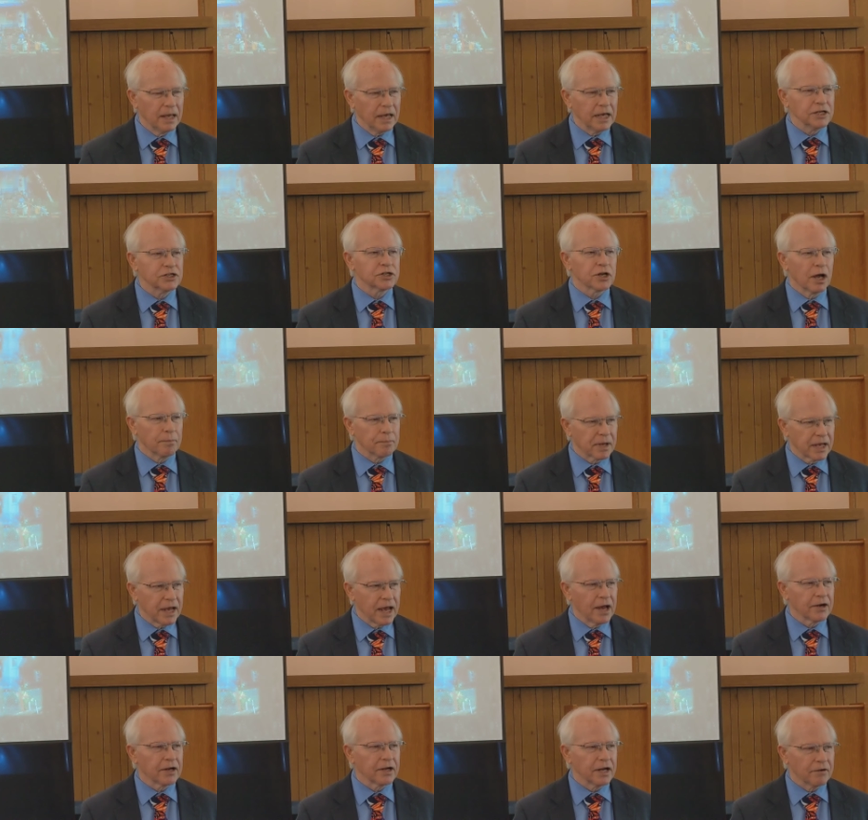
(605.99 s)
He stopped
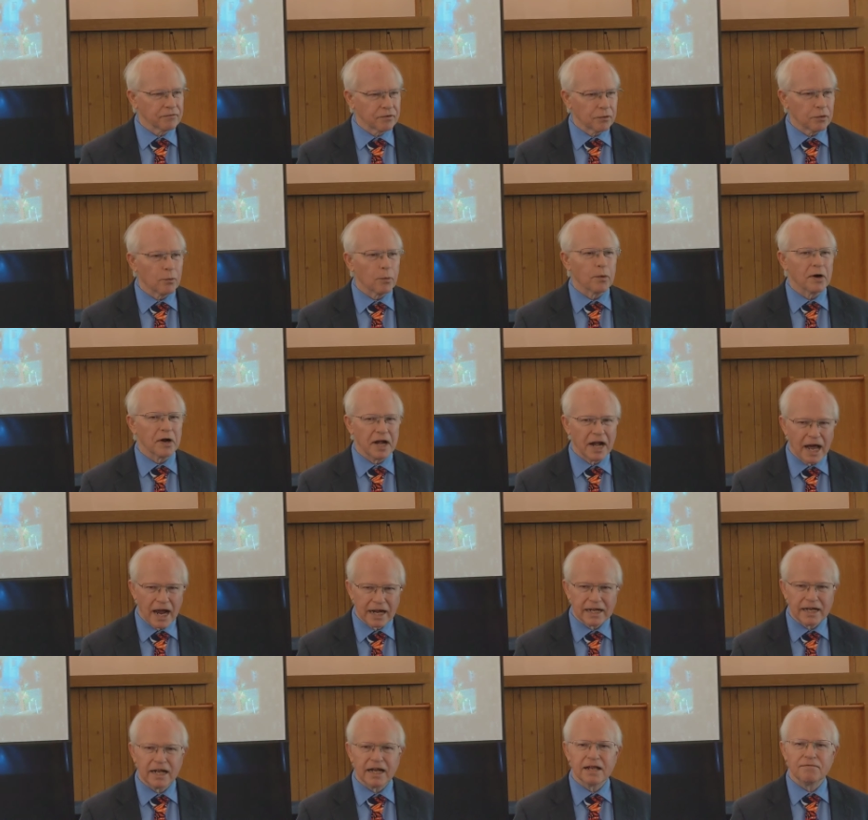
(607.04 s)
counting after there were
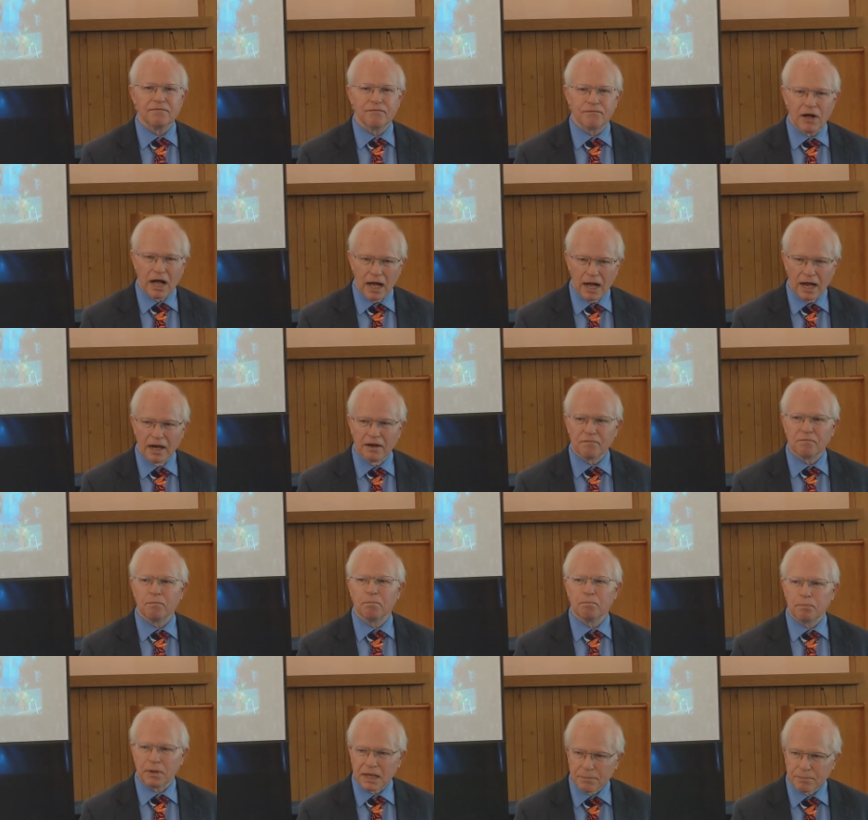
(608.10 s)

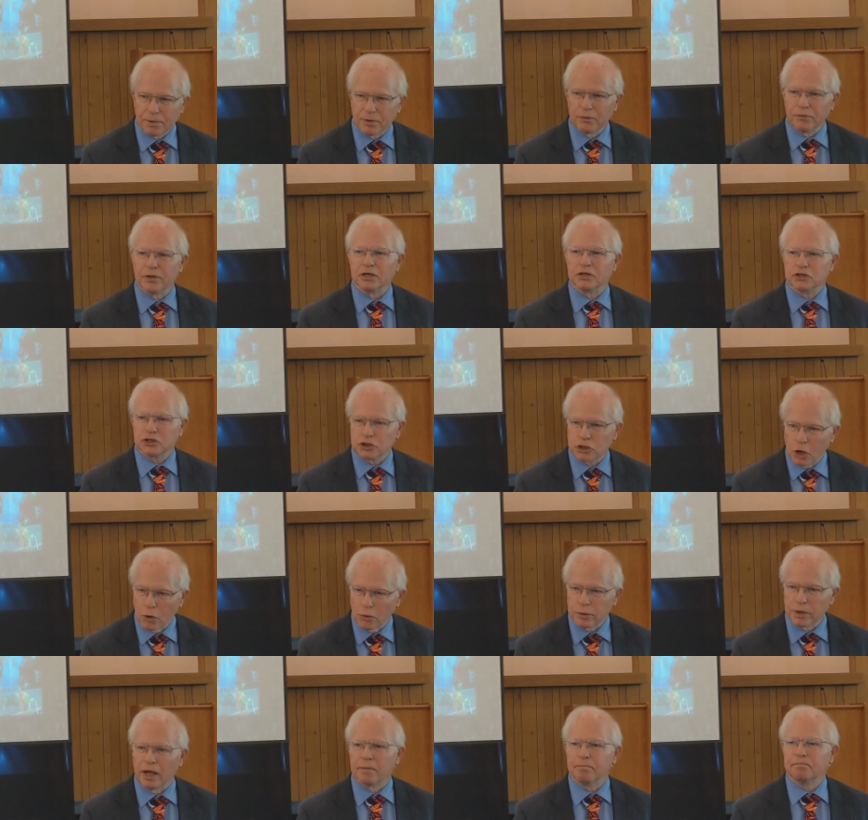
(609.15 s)
95 people that
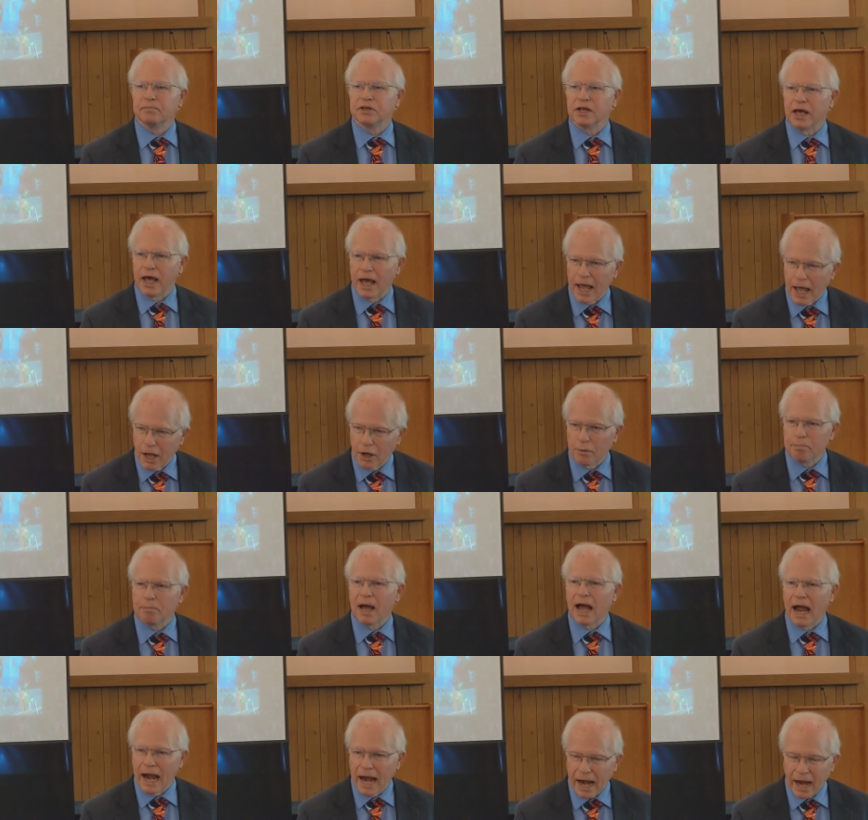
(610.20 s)
showed up to
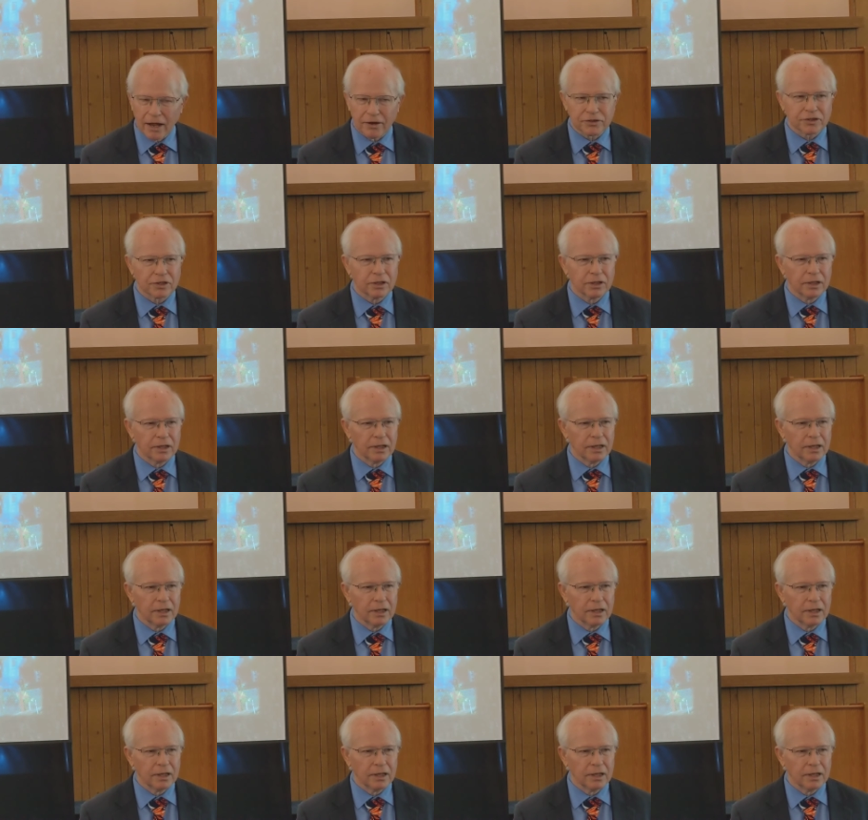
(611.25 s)
help out.